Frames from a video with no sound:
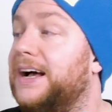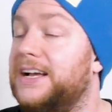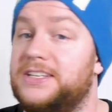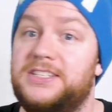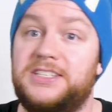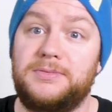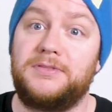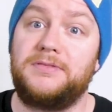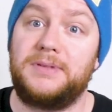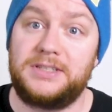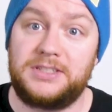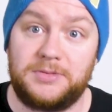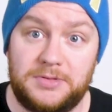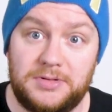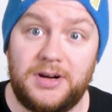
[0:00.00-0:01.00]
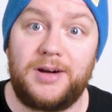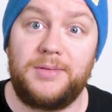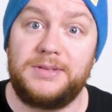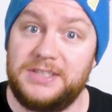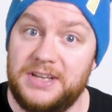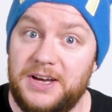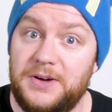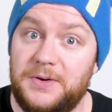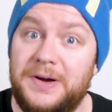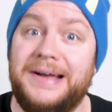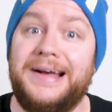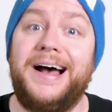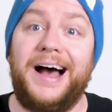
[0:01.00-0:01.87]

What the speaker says: as some of my subscribers know,